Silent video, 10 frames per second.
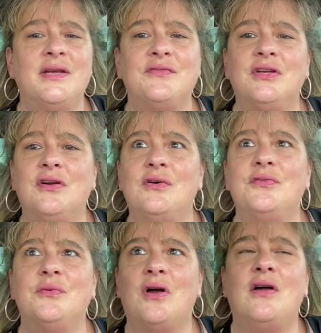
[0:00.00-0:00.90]
have to go
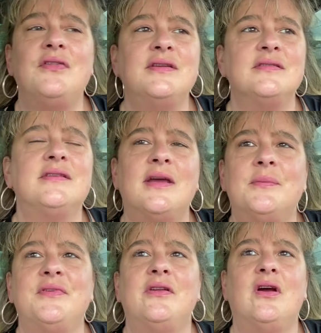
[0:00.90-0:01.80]
through all these
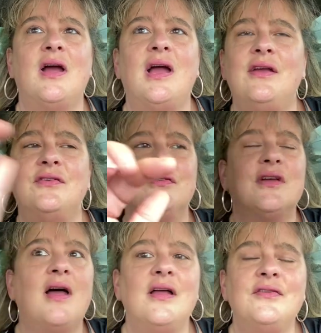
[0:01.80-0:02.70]
steps and our eyes is
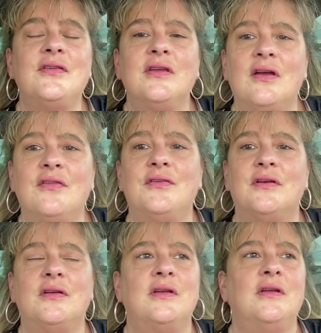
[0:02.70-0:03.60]
constantly on
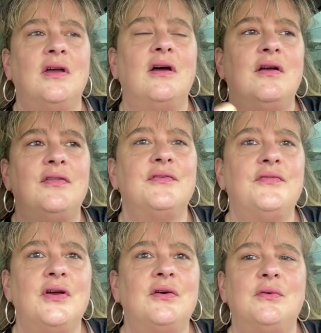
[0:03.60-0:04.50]
the on the
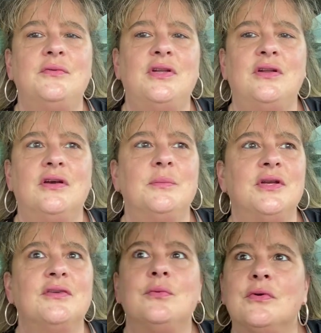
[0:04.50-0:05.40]
phone, you know,
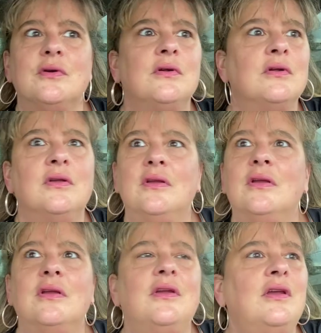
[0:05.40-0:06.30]
because we're,
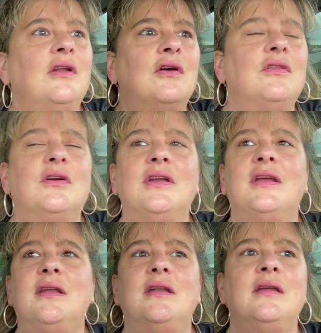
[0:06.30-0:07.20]
you know,
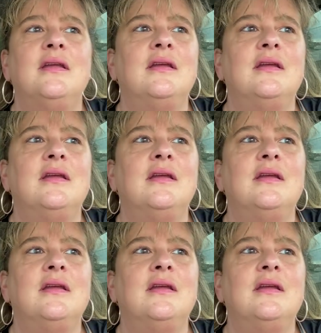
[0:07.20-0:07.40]
looking